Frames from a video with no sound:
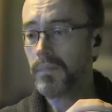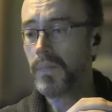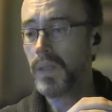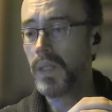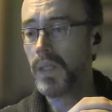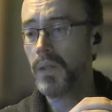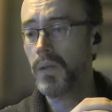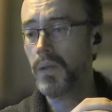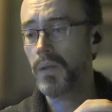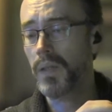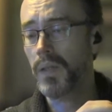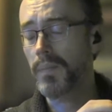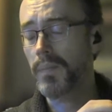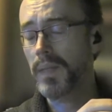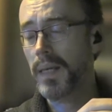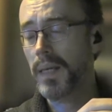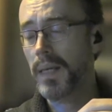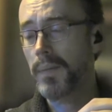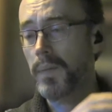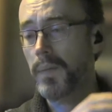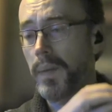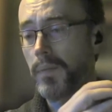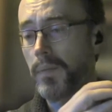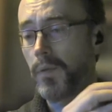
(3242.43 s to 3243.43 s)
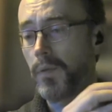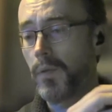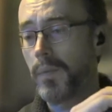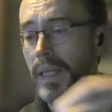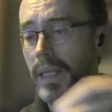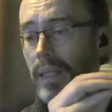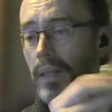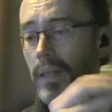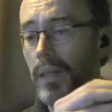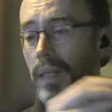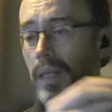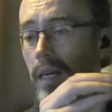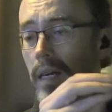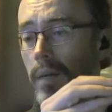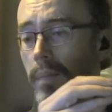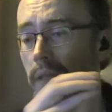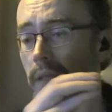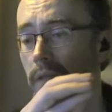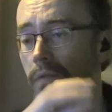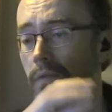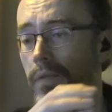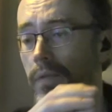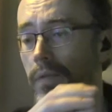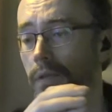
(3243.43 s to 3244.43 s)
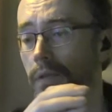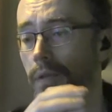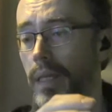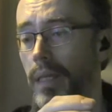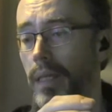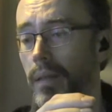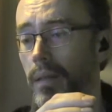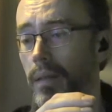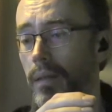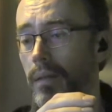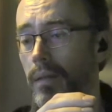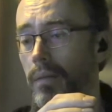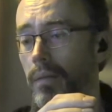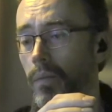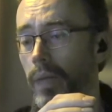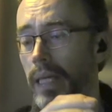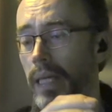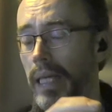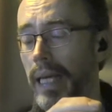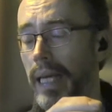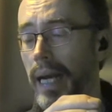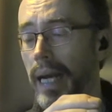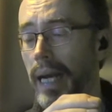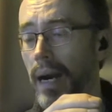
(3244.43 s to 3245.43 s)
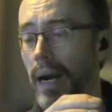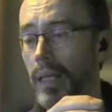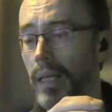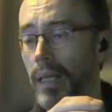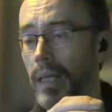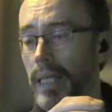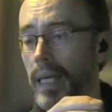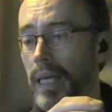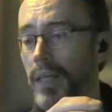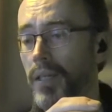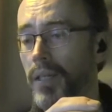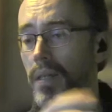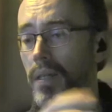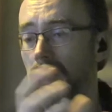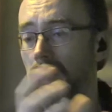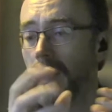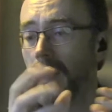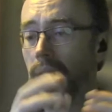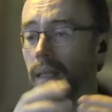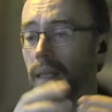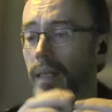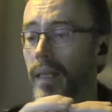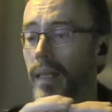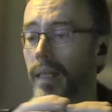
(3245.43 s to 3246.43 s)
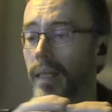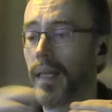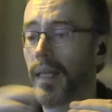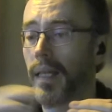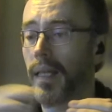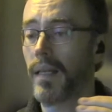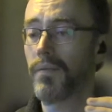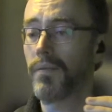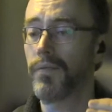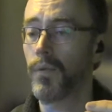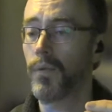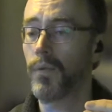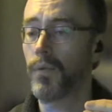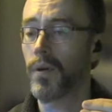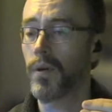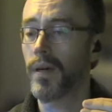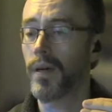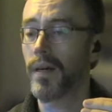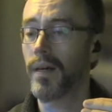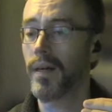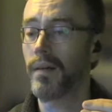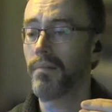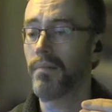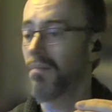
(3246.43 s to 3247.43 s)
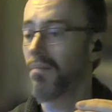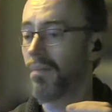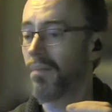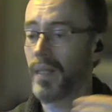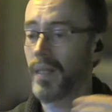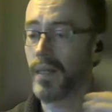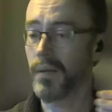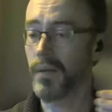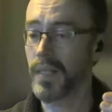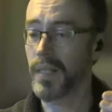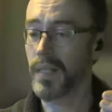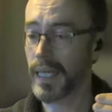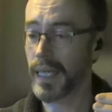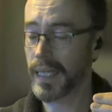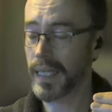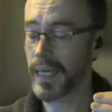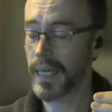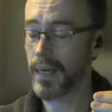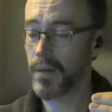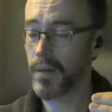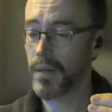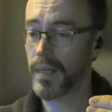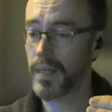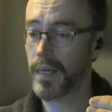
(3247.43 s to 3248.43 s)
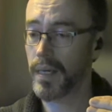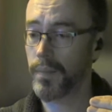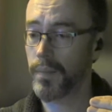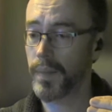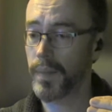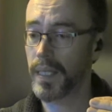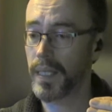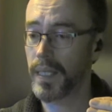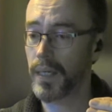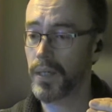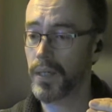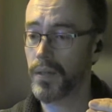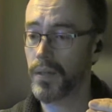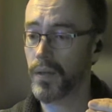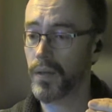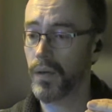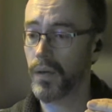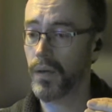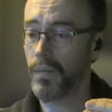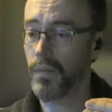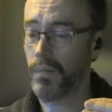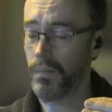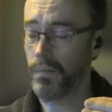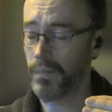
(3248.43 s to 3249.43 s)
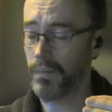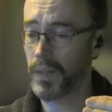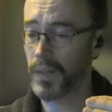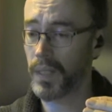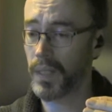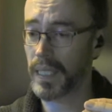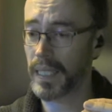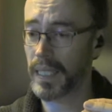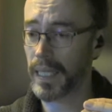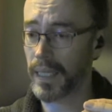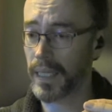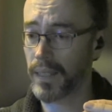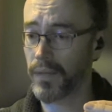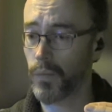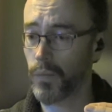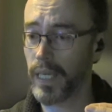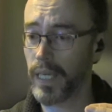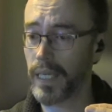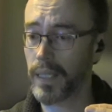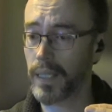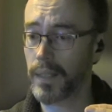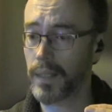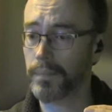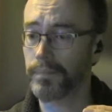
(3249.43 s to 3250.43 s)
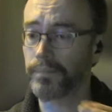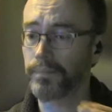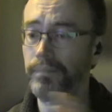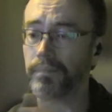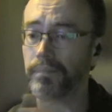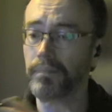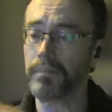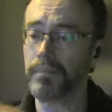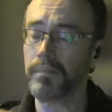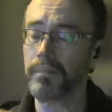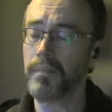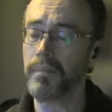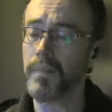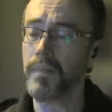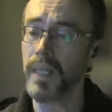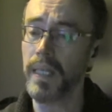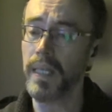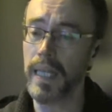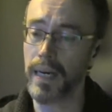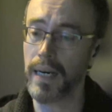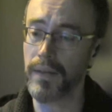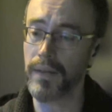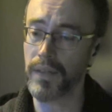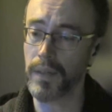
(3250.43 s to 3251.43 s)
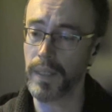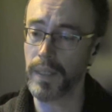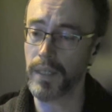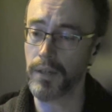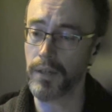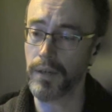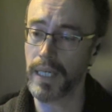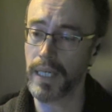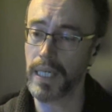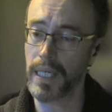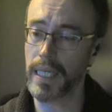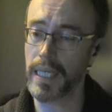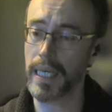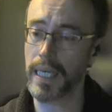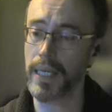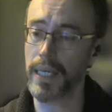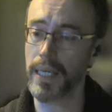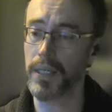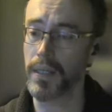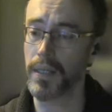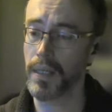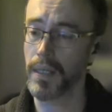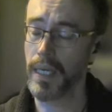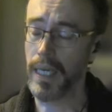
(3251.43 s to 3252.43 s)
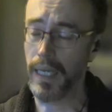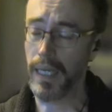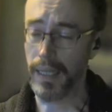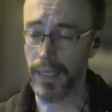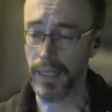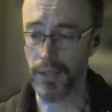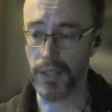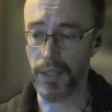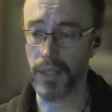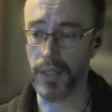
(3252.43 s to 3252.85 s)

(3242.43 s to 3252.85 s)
So sometimes people will meet their therapist for 3 weekly hour-long sessions, then they'll have 4, 6-hour therapy sessions, successive weeks. Then some integration sessions, and they're done.